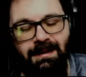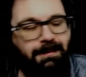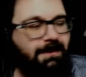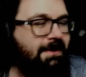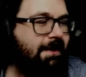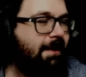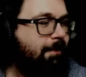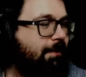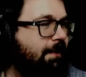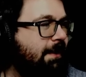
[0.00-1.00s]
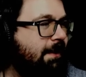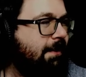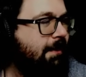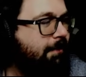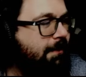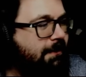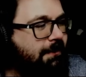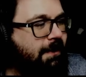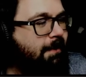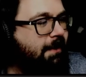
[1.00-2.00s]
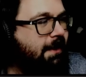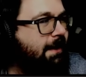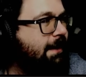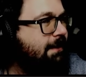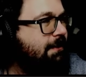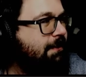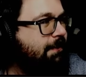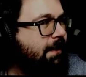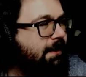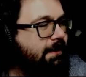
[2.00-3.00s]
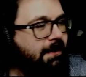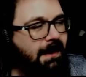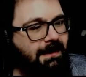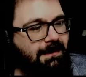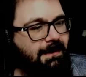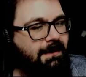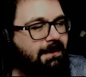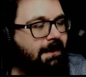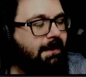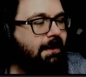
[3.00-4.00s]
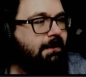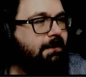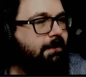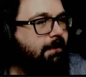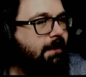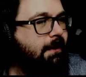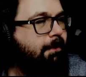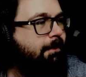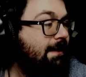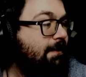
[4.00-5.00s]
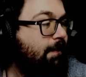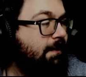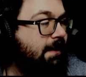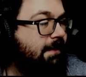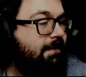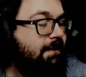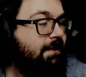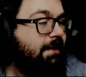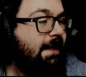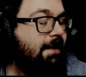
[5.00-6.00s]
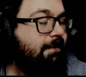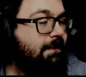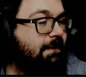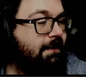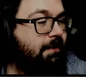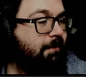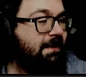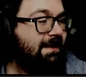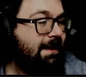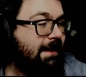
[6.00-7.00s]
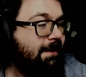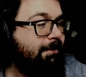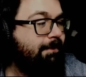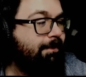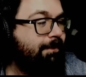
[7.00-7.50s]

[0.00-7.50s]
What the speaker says: I'm sorry, plated armor. Andromedon has shred. You're not as good as I thought you were. 9 to 11, so the average is going to be 10.